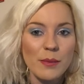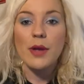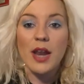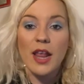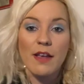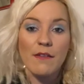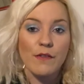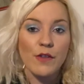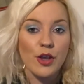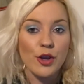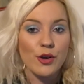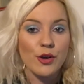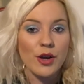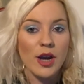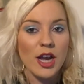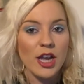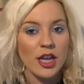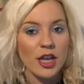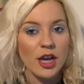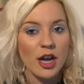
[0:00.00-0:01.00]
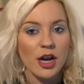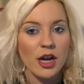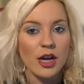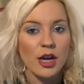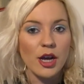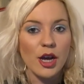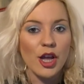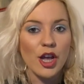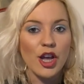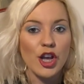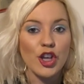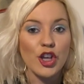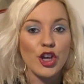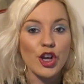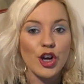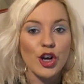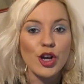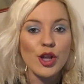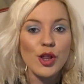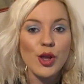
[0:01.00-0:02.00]
But if you're a young
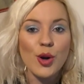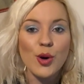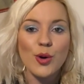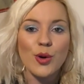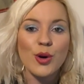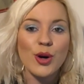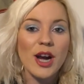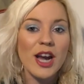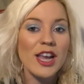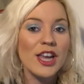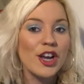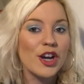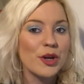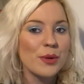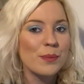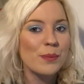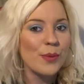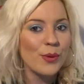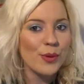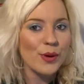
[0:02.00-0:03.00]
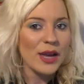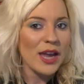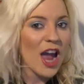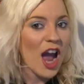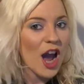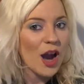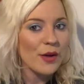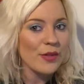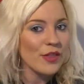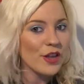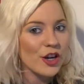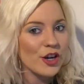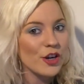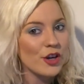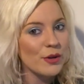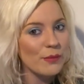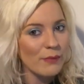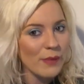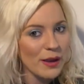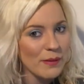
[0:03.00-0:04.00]
girl or a young boy out there
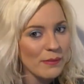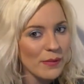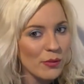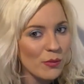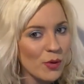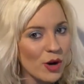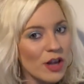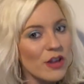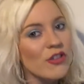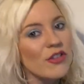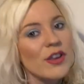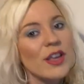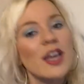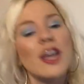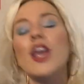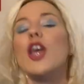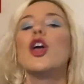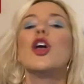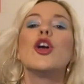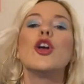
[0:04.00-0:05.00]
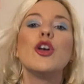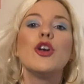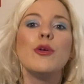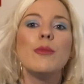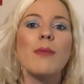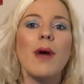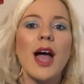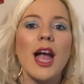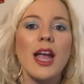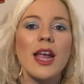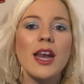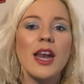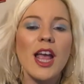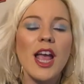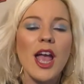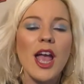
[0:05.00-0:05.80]
who might be watching, who might